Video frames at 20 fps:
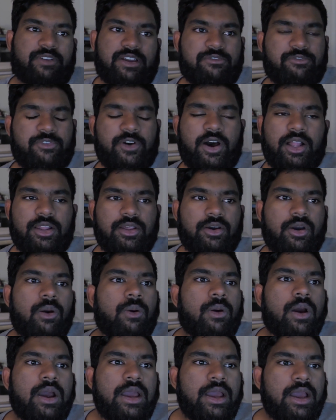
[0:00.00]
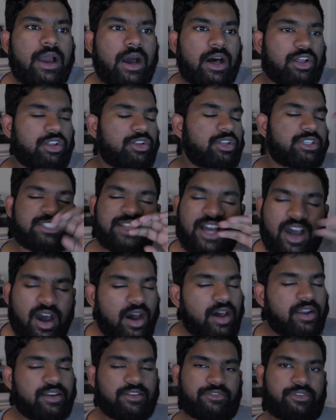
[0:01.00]
I follow a
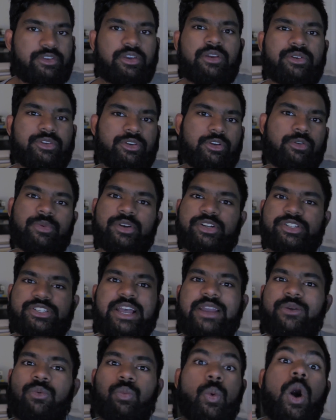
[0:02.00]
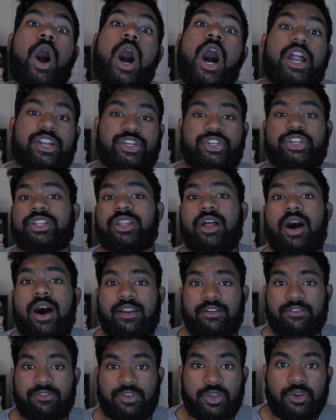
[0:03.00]
ton of YouTubers. I watch a
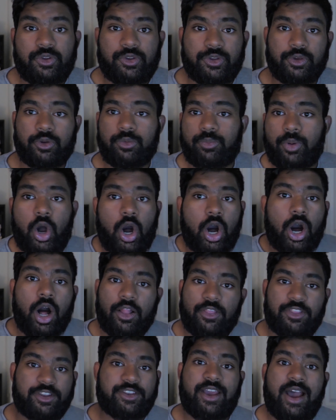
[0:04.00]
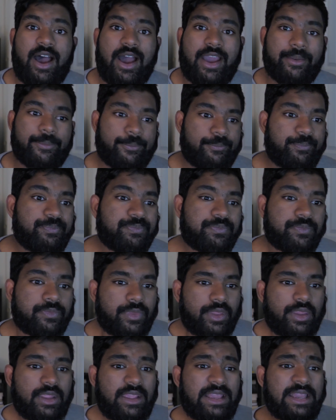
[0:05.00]
lot of YouTube all the time.
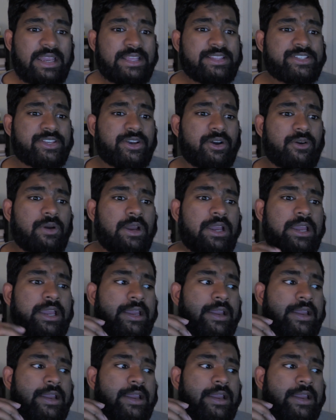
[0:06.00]
And so